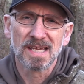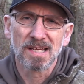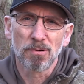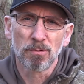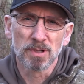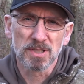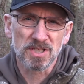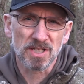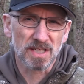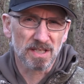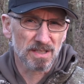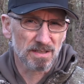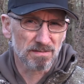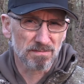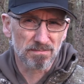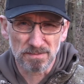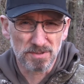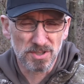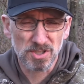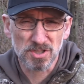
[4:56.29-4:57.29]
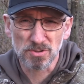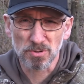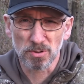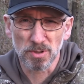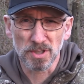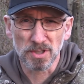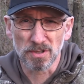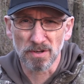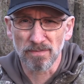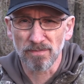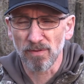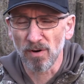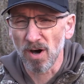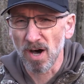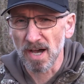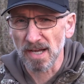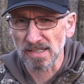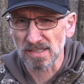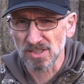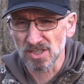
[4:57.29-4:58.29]
which can destroy your
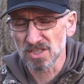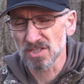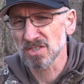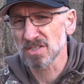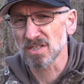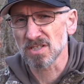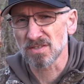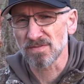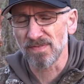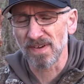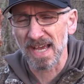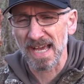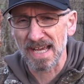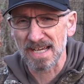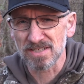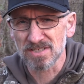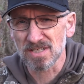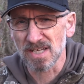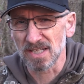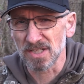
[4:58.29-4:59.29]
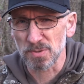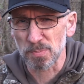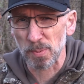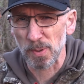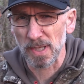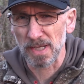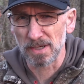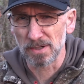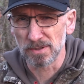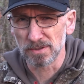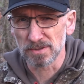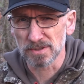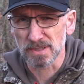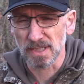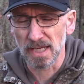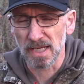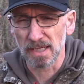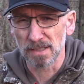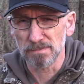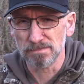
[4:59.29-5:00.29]
flock just as fast as predators
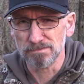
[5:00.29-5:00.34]
can.